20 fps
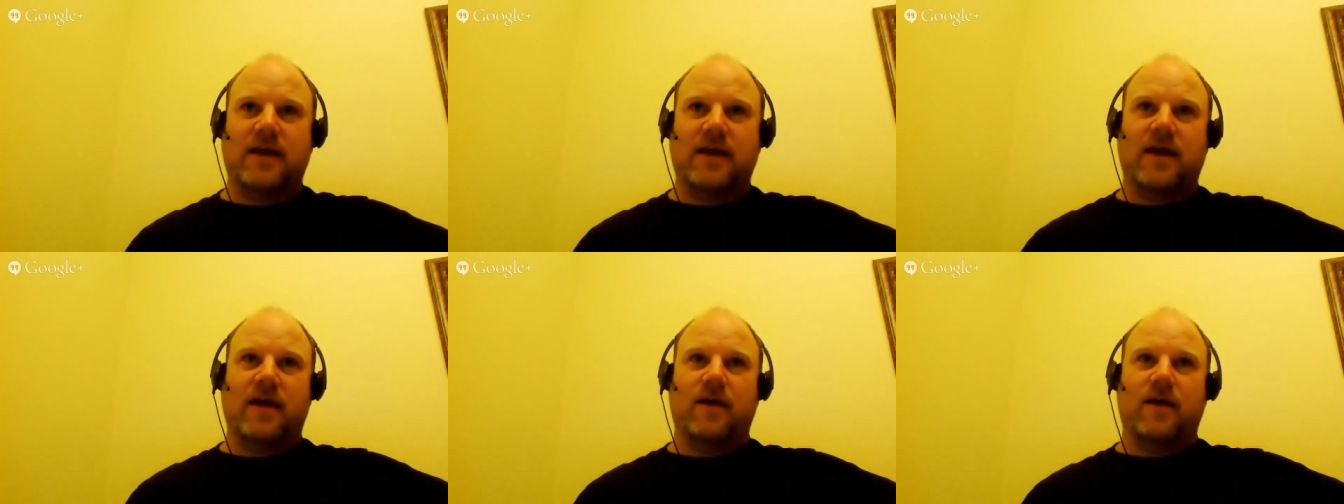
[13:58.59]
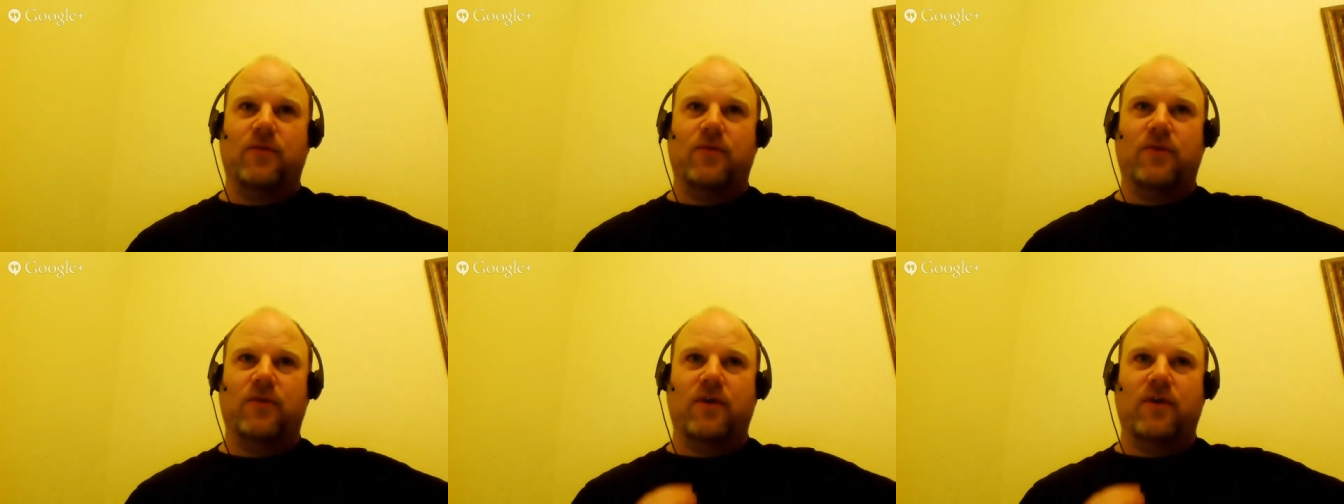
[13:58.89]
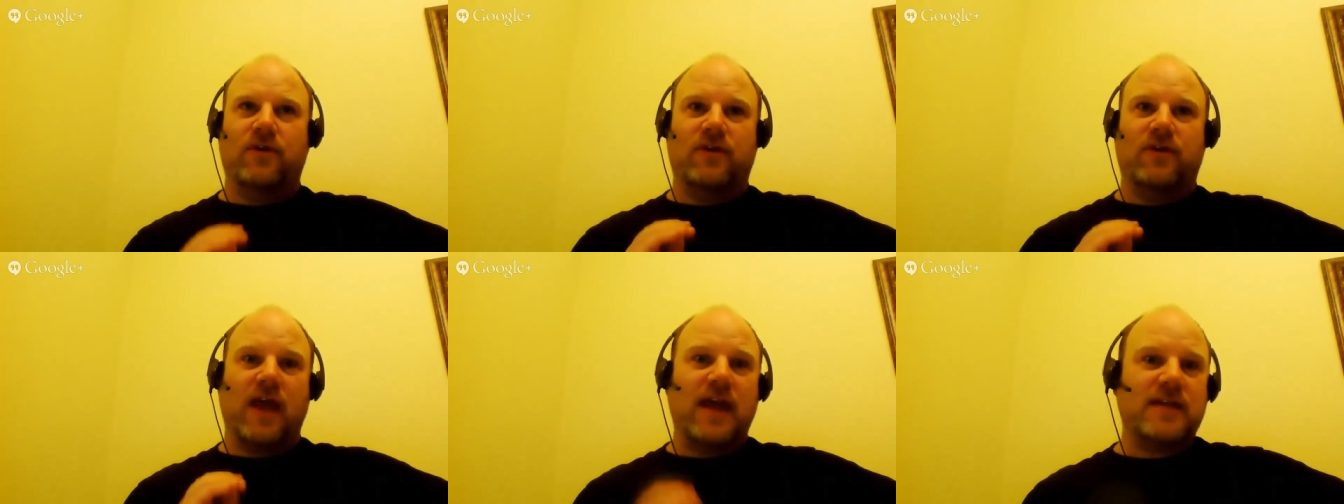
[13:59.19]
uh,
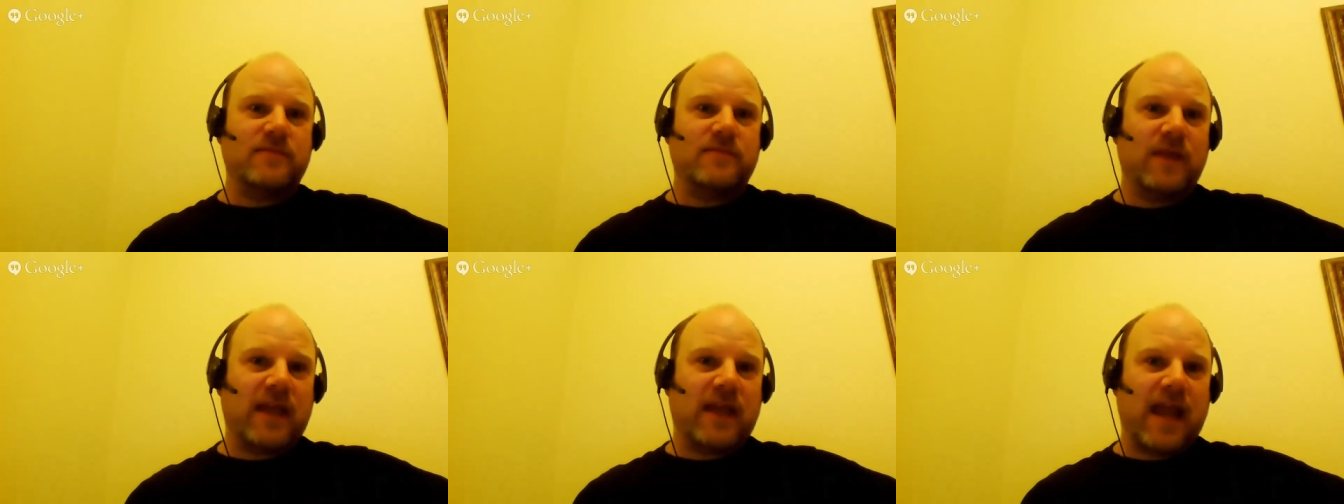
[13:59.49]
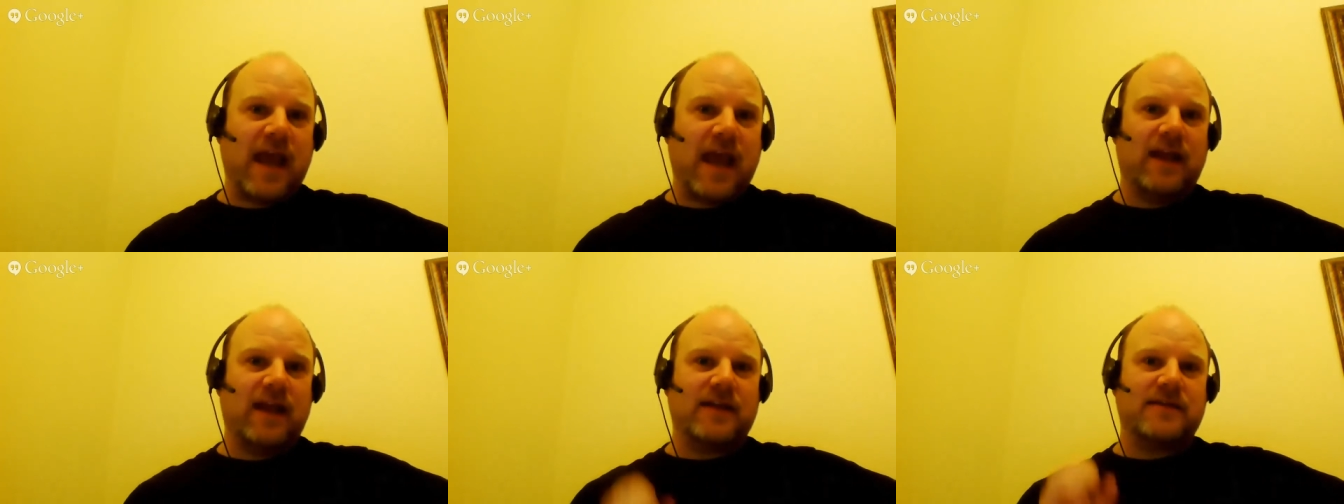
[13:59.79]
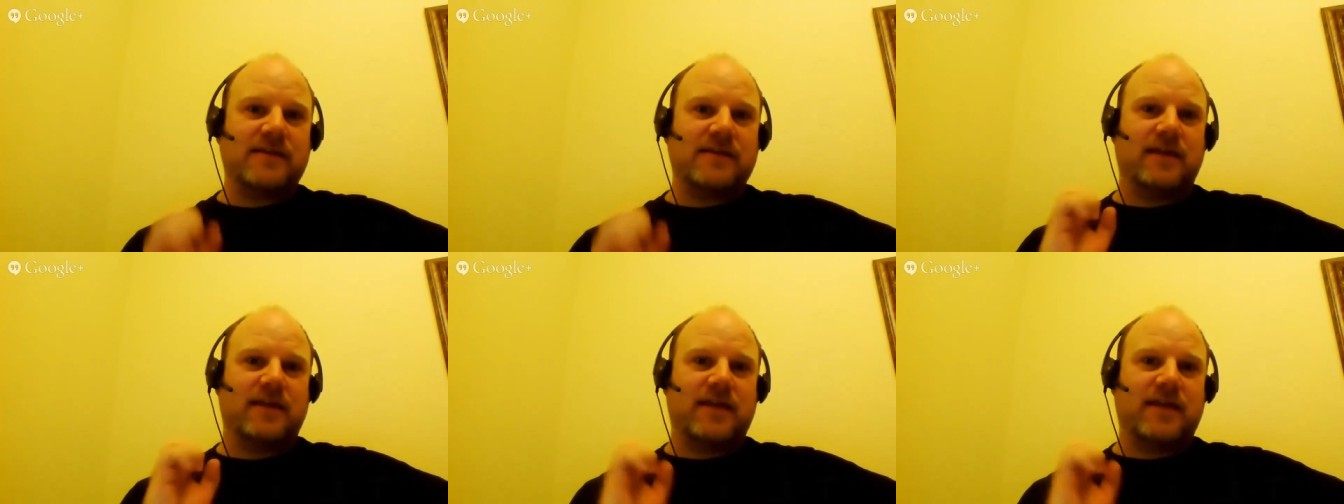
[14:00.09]
the dice
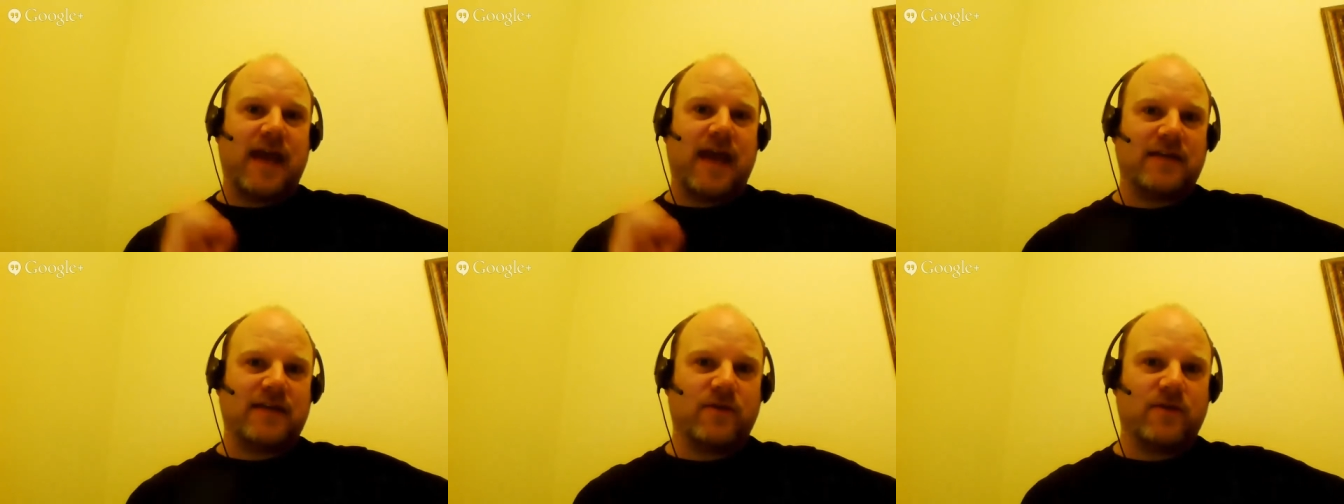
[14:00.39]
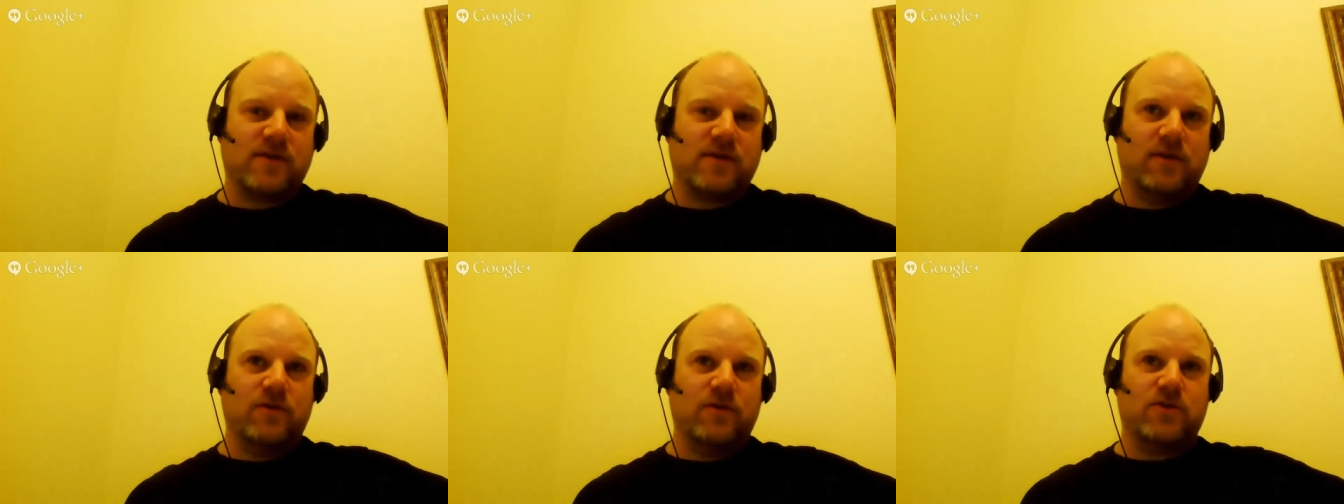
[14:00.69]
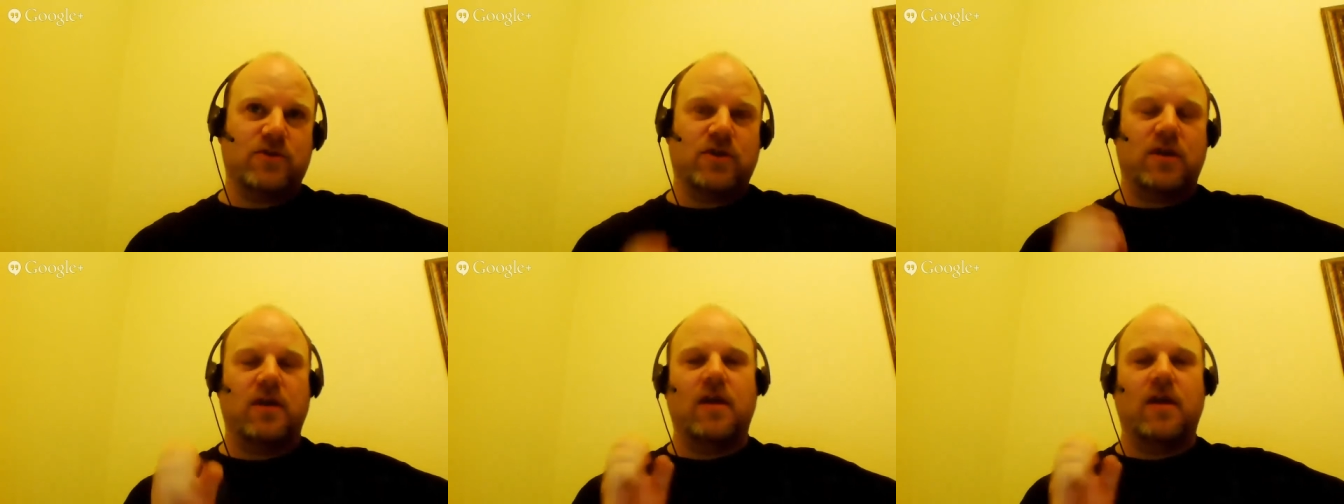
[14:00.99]
mechanics, the task
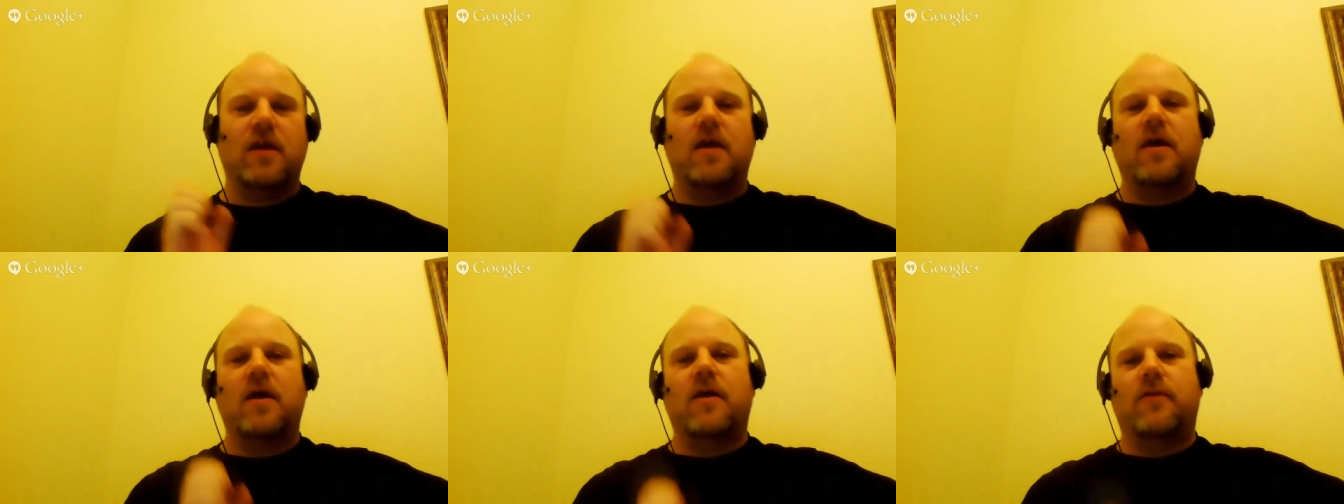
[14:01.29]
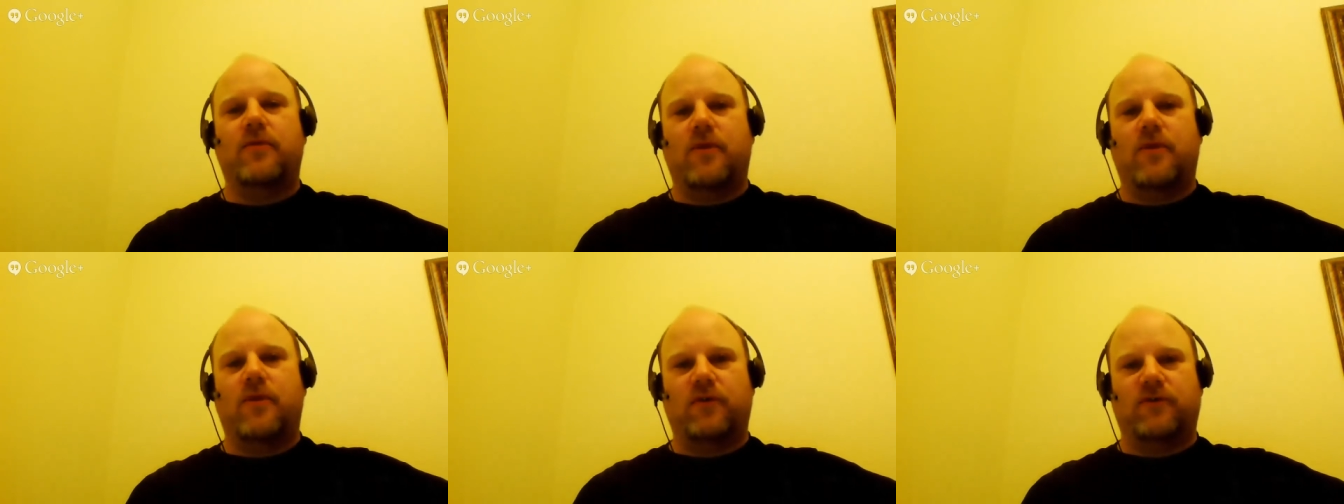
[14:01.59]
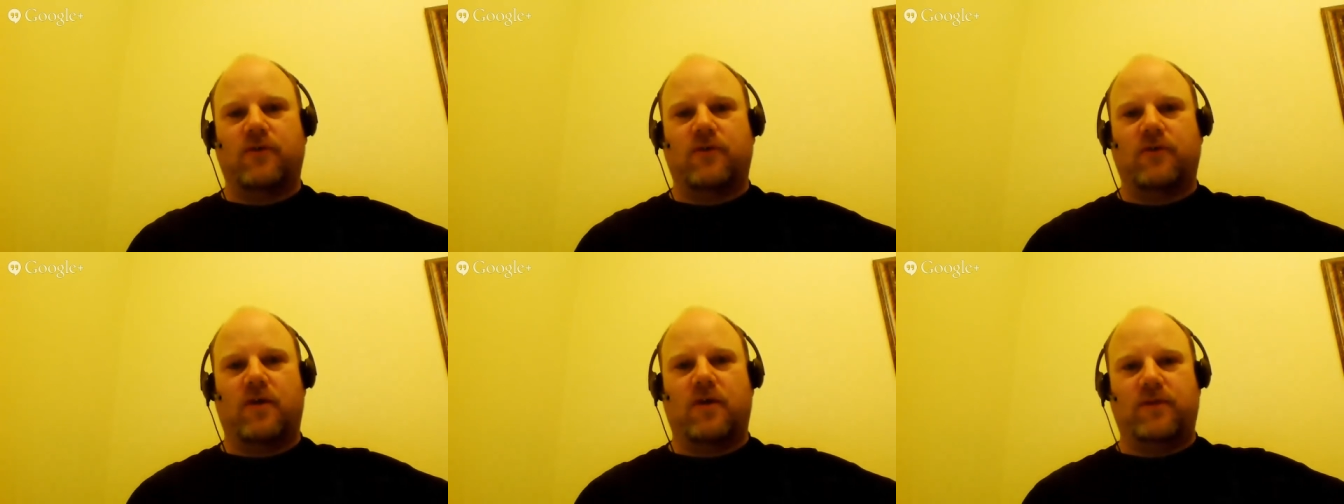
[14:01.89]
resolution,
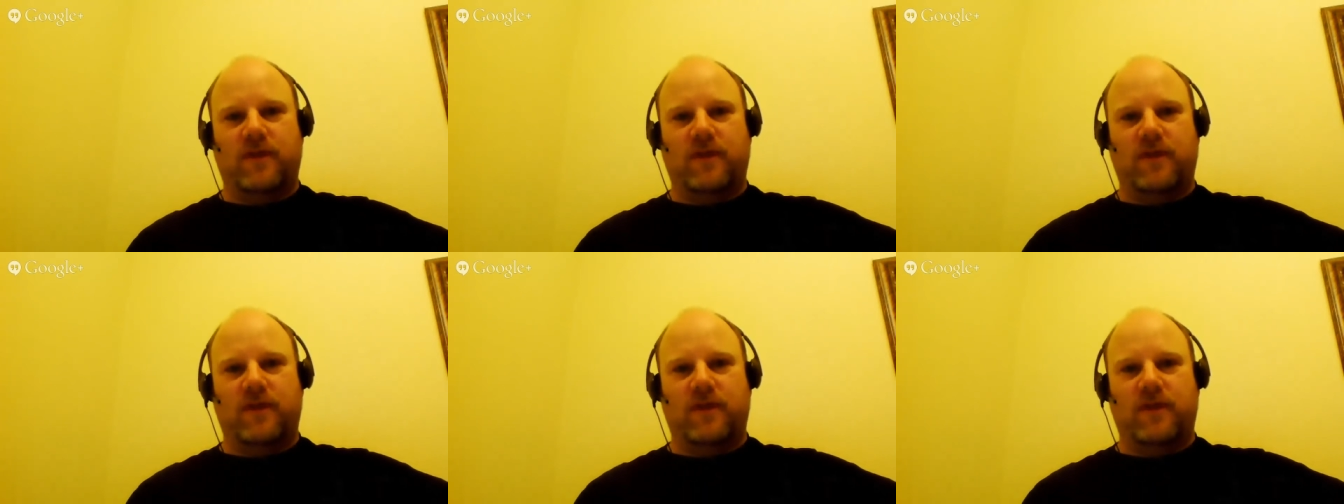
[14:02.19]
those are all